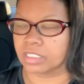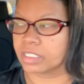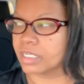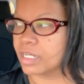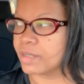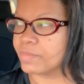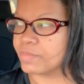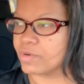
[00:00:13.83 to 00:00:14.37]

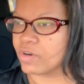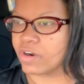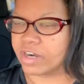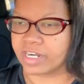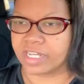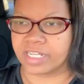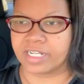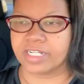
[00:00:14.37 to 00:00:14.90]
Good
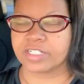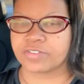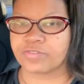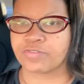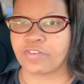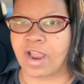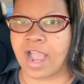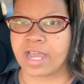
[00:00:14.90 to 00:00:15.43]
morning,
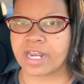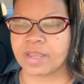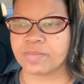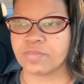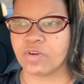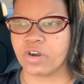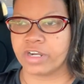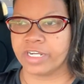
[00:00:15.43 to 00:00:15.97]
it's Friday
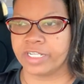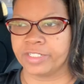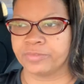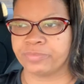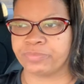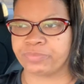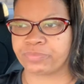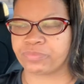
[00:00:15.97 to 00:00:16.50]

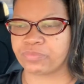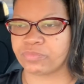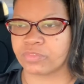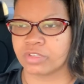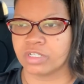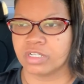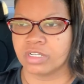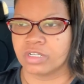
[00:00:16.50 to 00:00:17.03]
morning.
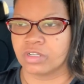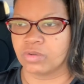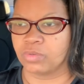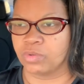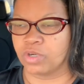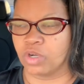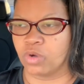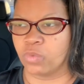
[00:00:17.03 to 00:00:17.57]

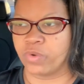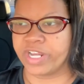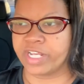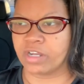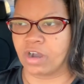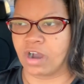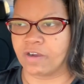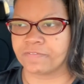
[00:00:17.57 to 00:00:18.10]
We're a
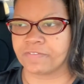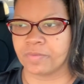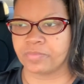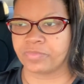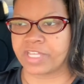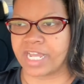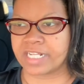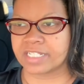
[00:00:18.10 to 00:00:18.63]
week off
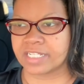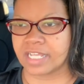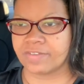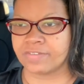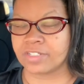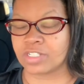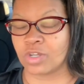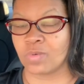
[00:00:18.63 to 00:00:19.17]
from
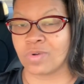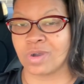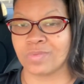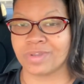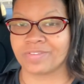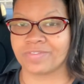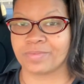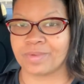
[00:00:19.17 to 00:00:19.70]
Thanksgiving, so one
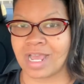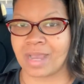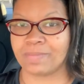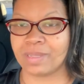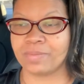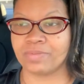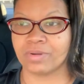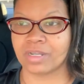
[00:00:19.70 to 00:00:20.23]
week from
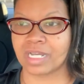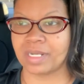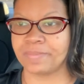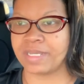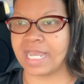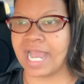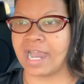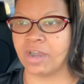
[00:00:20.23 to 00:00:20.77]
now, people are gonna
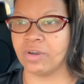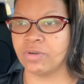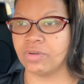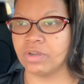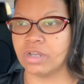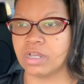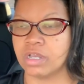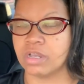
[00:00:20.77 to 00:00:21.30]
be out
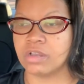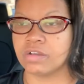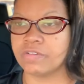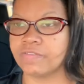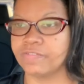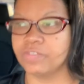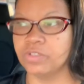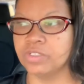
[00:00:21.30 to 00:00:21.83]

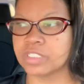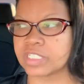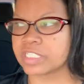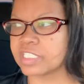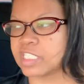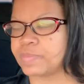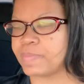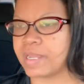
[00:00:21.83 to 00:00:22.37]

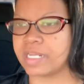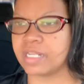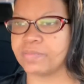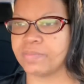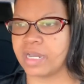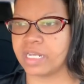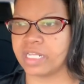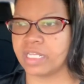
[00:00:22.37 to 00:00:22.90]
foolishly
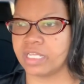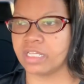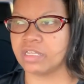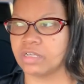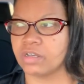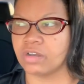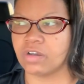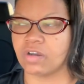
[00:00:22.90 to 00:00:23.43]
spending money
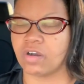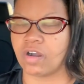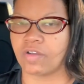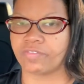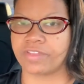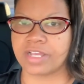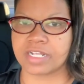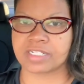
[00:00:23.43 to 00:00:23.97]

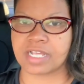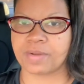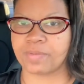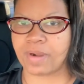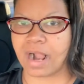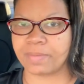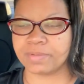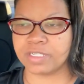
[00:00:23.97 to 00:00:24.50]
on things they
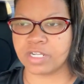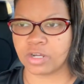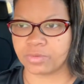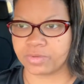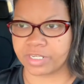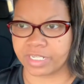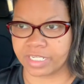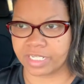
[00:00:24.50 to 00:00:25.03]
probably
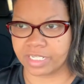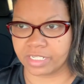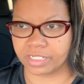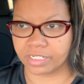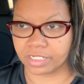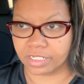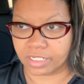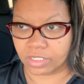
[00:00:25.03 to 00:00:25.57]
don't
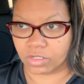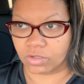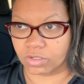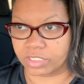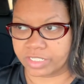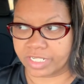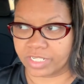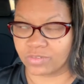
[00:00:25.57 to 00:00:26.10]
need
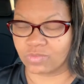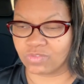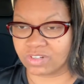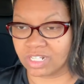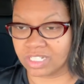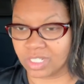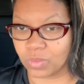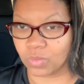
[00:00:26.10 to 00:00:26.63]
or didn't
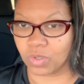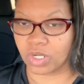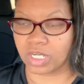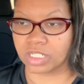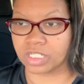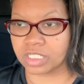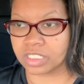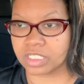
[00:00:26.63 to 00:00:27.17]
really
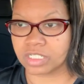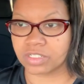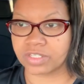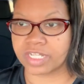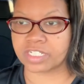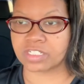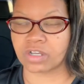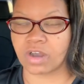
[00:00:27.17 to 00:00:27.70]
want until
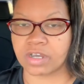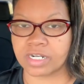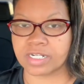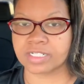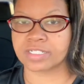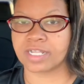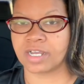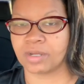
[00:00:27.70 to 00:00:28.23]
they saw it
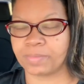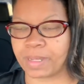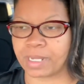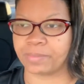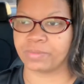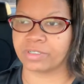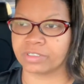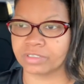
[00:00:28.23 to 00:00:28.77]
in a sale
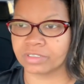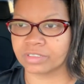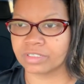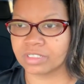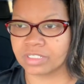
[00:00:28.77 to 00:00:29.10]
paper.